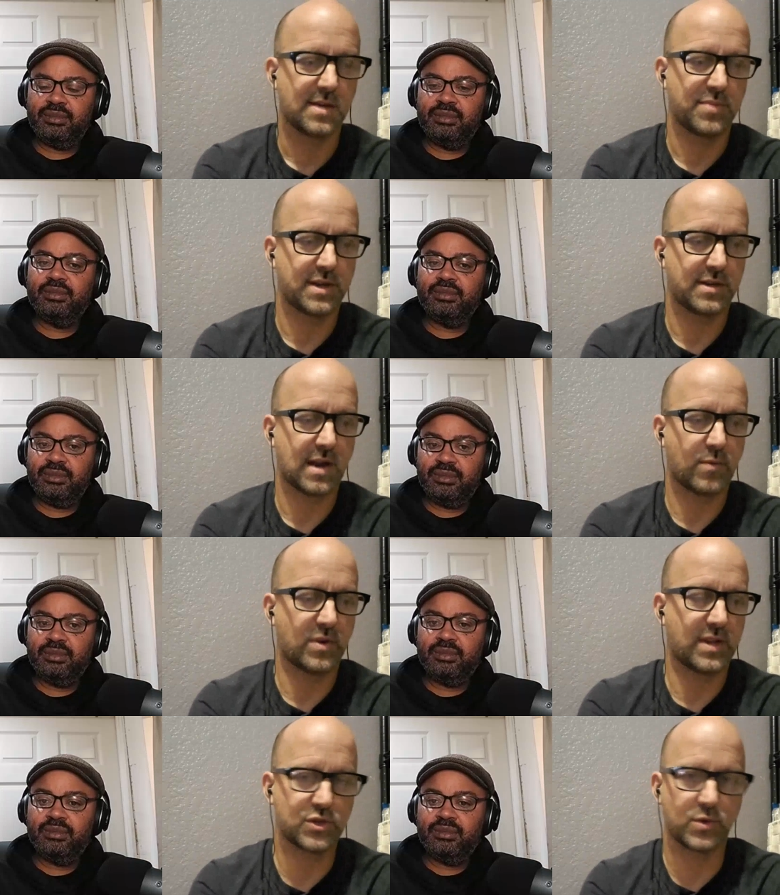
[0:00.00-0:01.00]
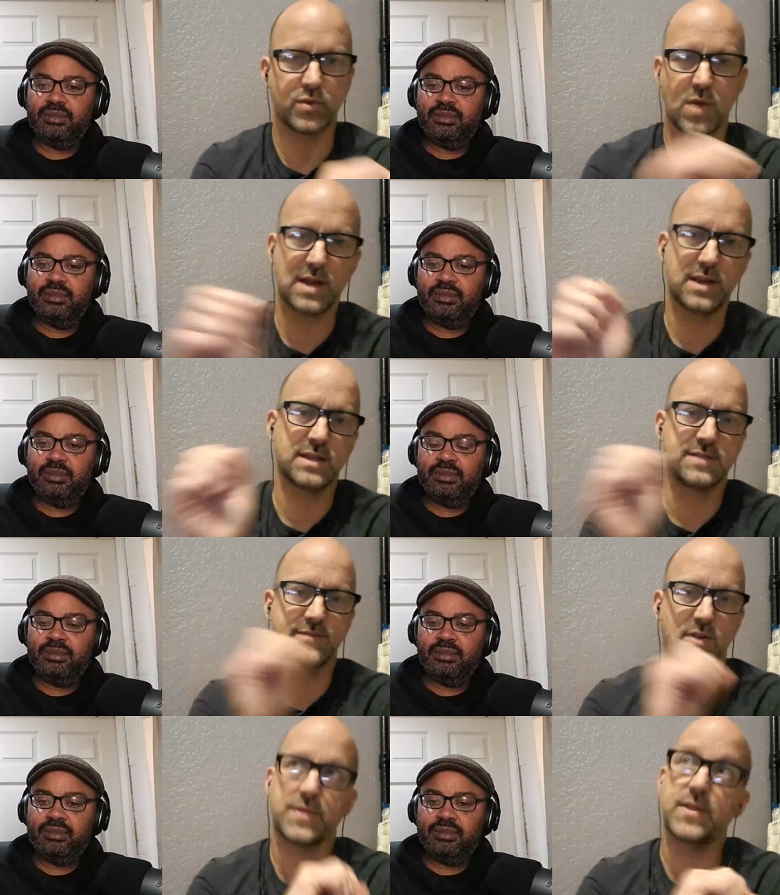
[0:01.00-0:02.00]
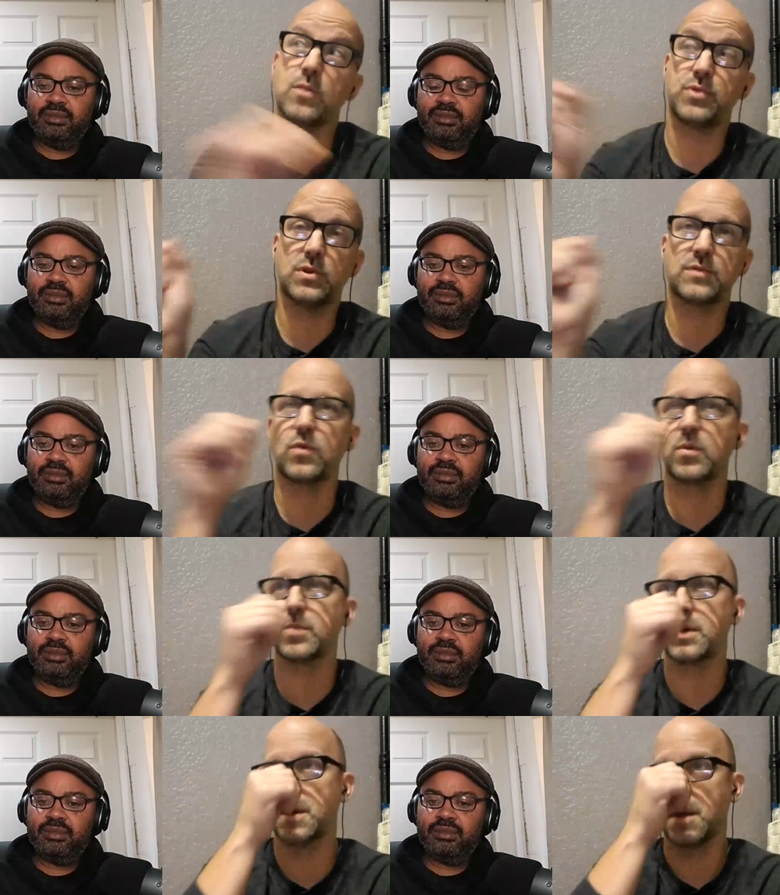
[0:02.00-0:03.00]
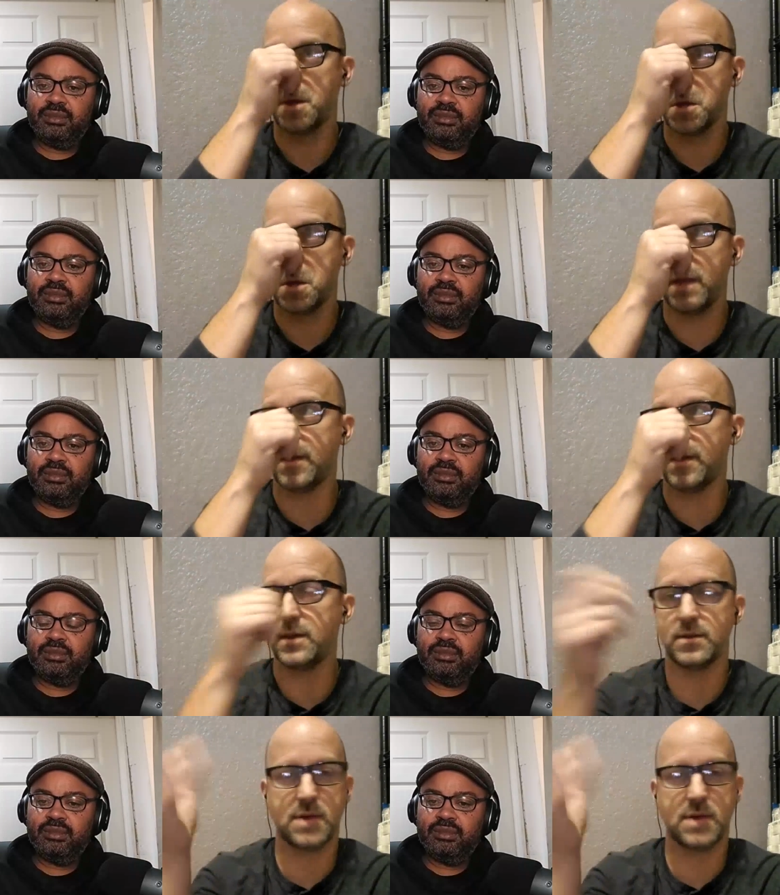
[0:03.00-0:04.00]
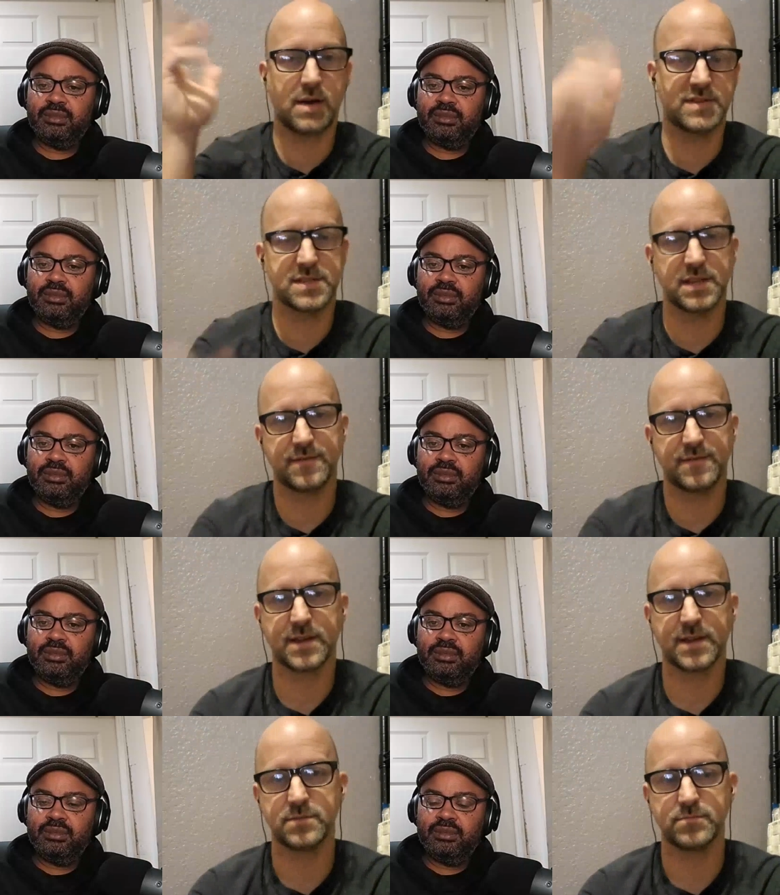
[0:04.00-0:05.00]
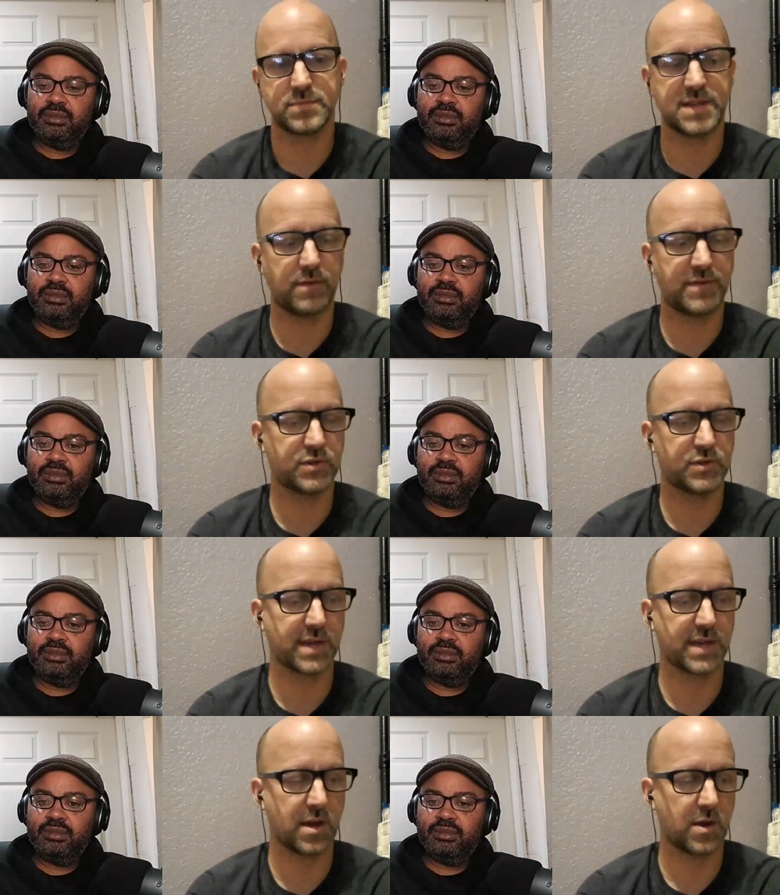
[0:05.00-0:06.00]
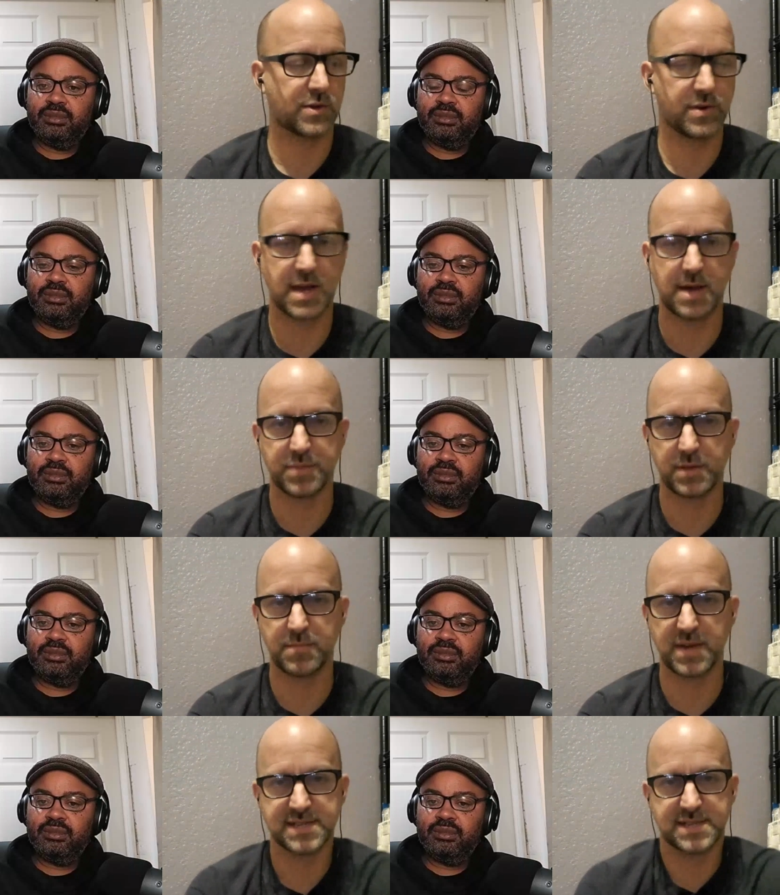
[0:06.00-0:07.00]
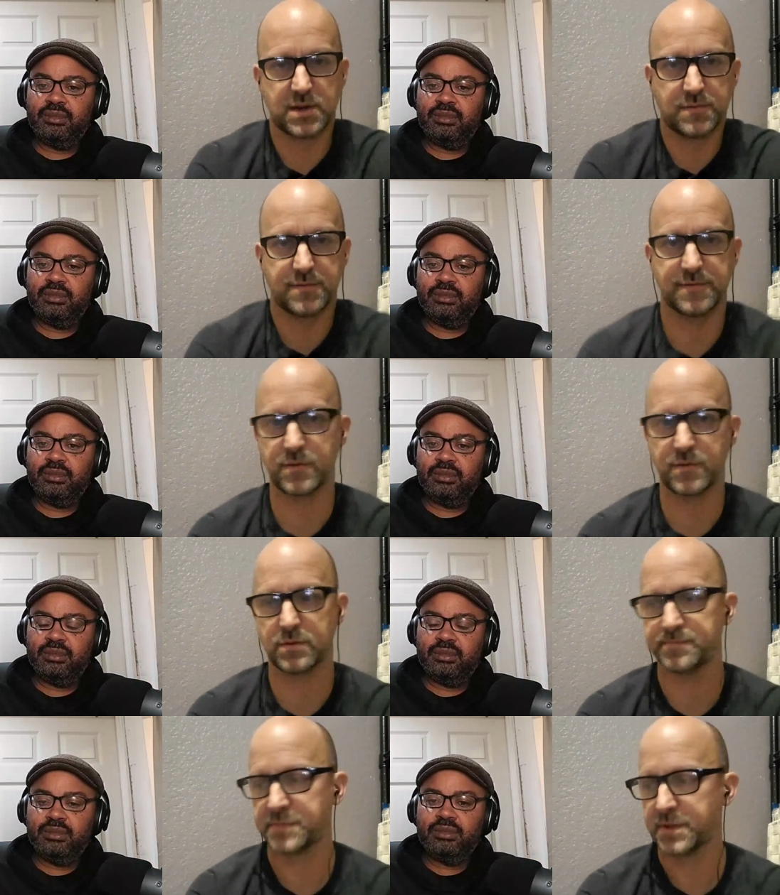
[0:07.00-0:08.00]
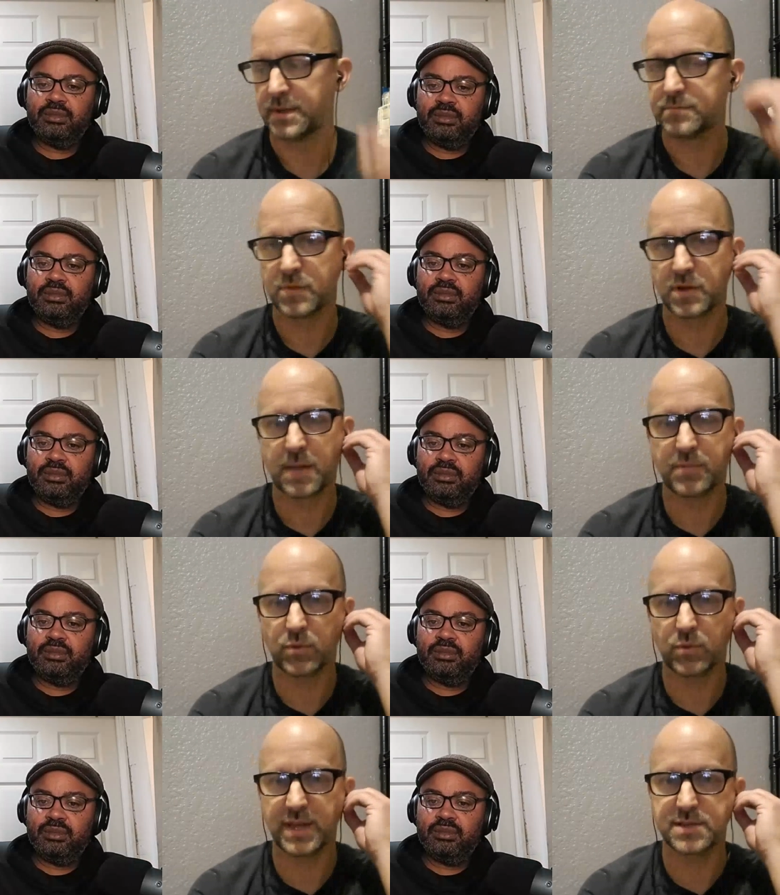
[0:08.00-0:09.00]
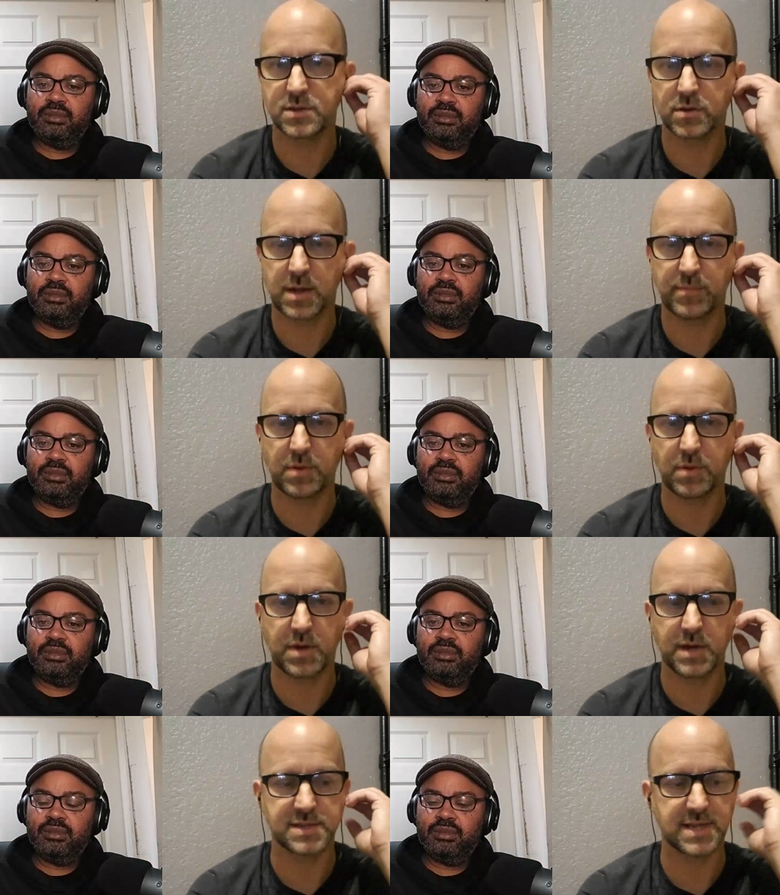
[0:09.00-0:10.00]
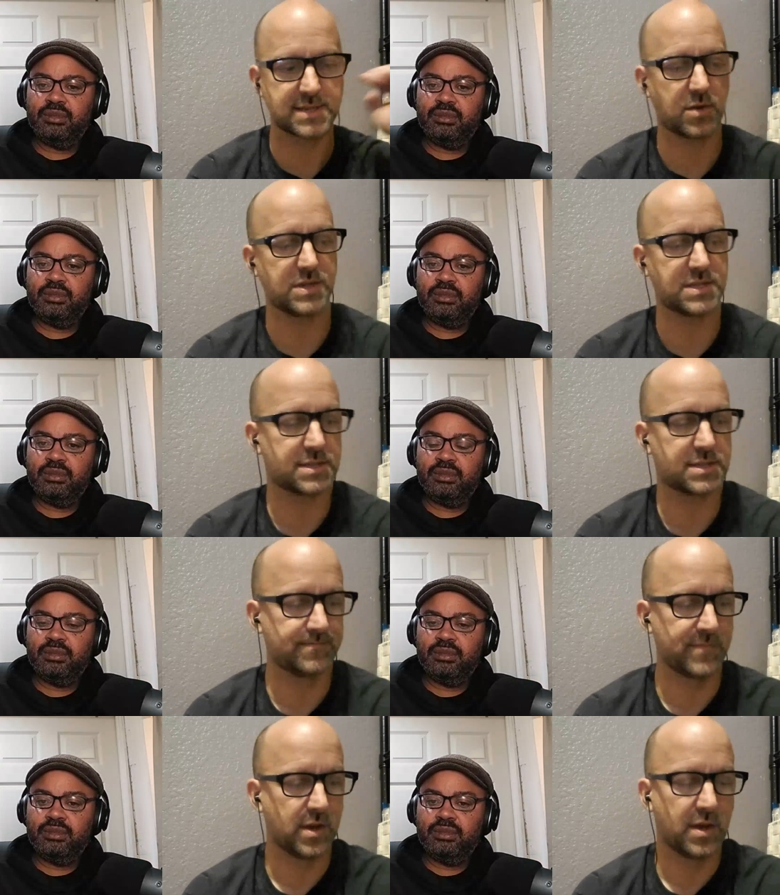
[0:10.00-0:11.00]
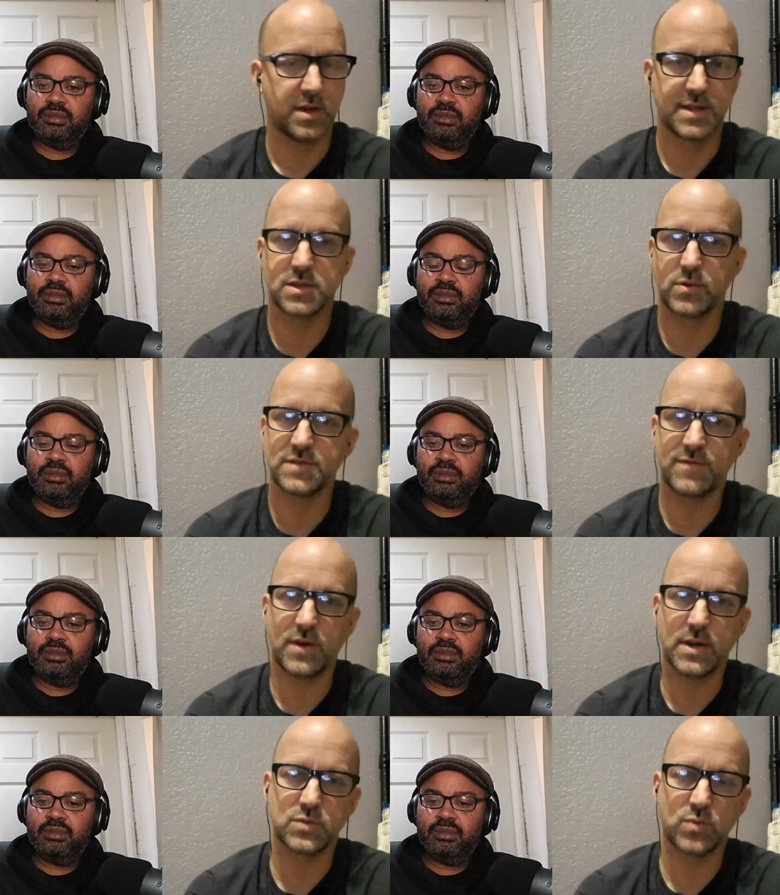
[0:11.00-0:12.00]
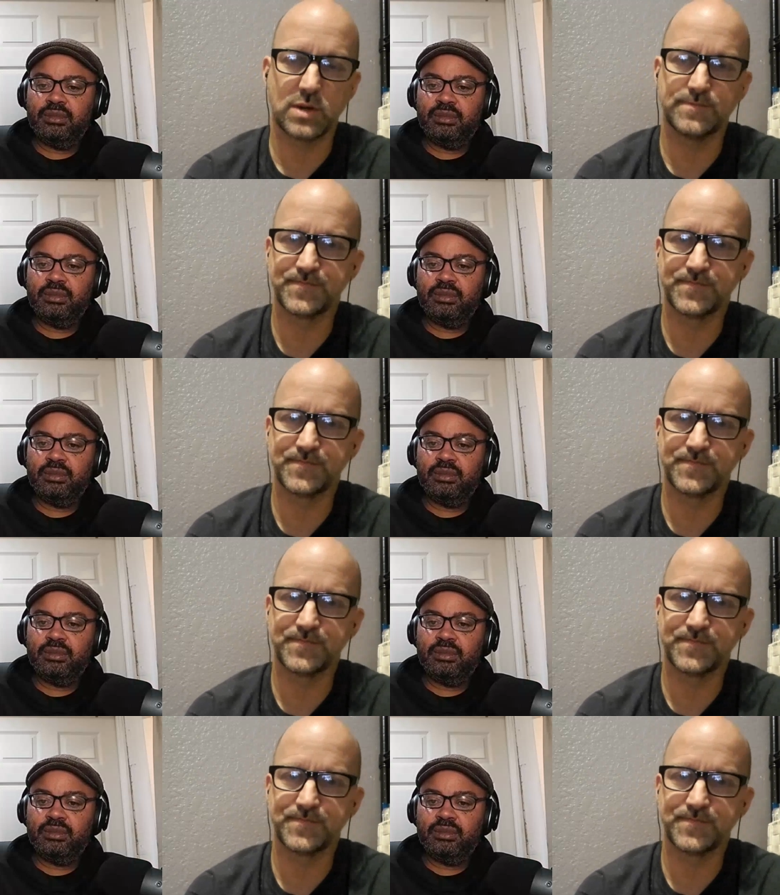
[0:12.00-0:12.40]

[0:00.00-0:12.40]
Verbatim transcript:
Speaker 1: But uh, I really enjoy the writing. It's very therapeutic for me. And then obviously, if I can delve into a character and not be myself for a couple of weeks or a couple of months, that's always that's always fun as well.